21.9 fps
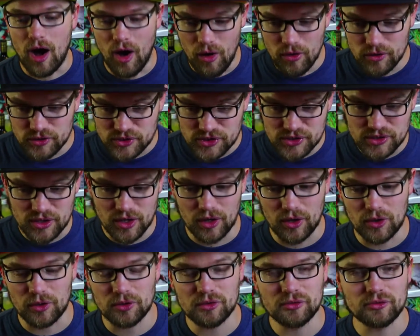
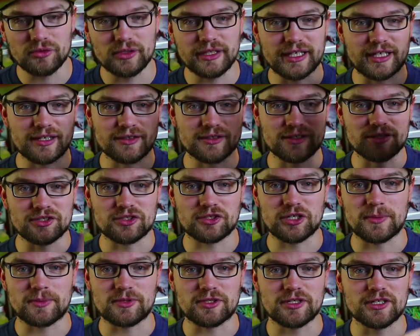Also, link in the
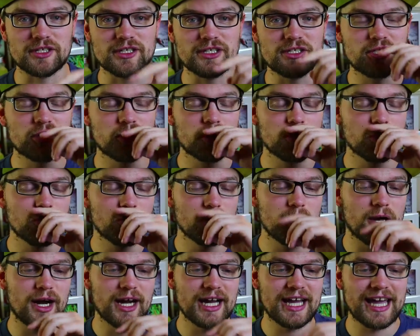description
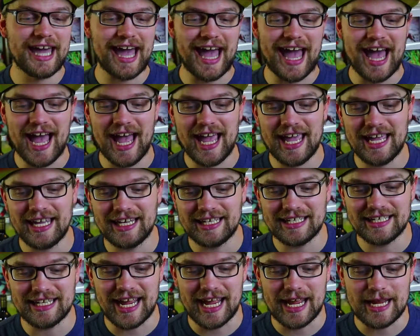to a
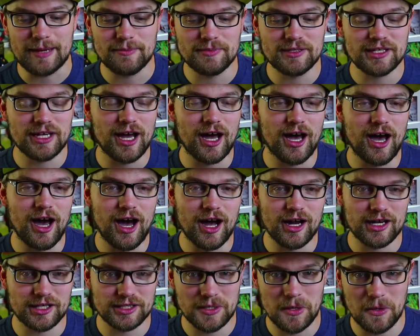guy named
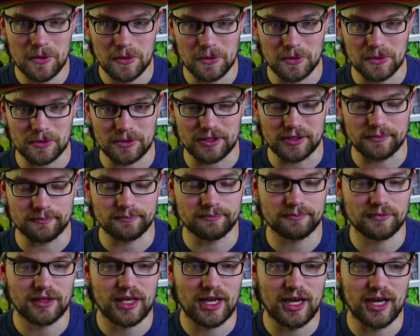
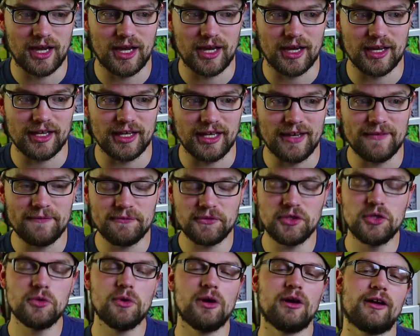Oxhorn.
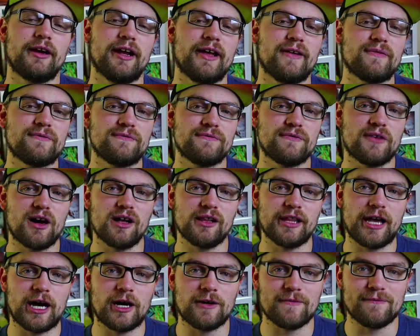If you are a
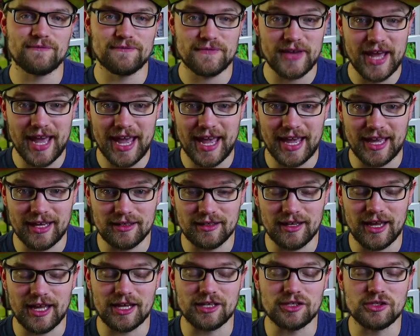Fallout
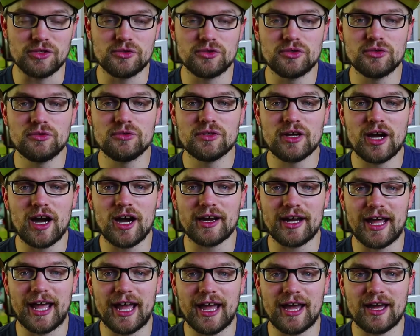fan and you do
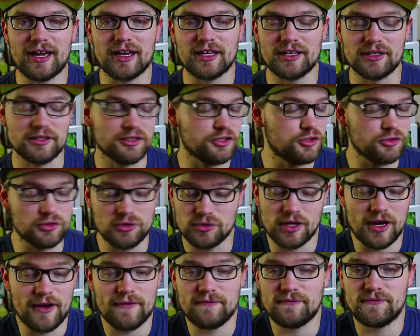not
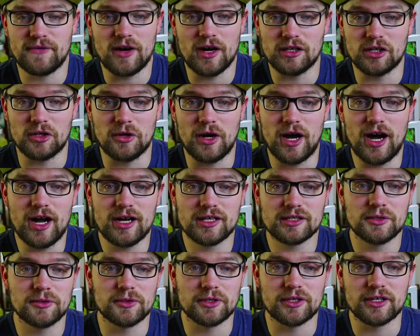follow
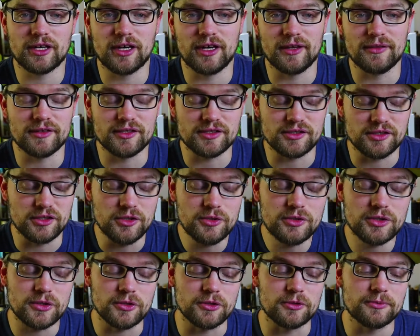Oxhorn on the
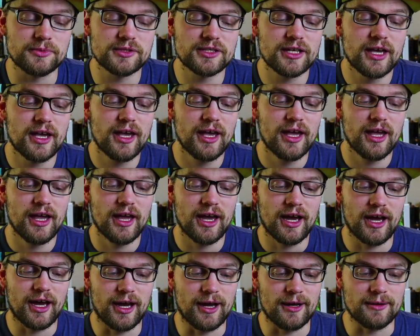YouTubes,
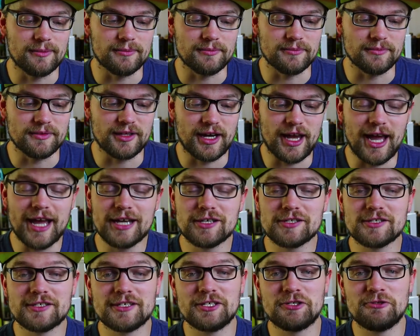then
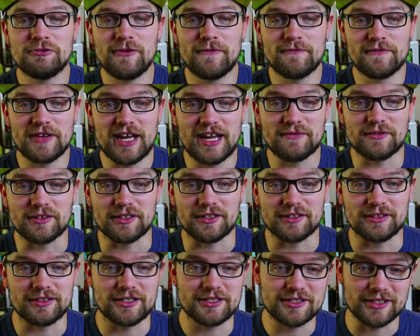I just did you a
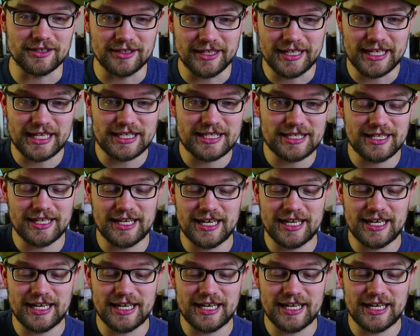favor. There's a link